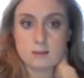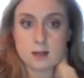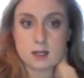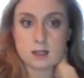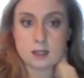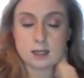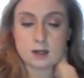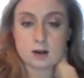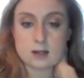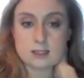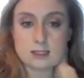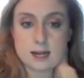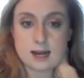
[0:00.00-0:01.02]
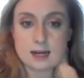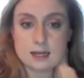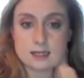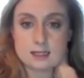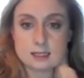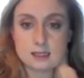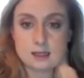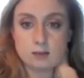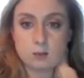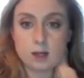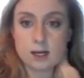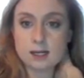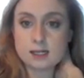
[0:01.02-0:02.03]
I'm going to click on science
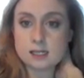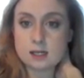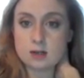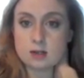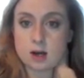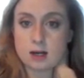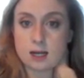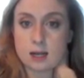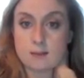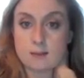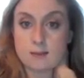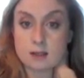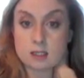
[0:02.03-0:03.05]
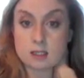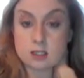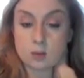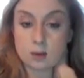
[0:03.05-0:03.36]
and we're going to continue talking about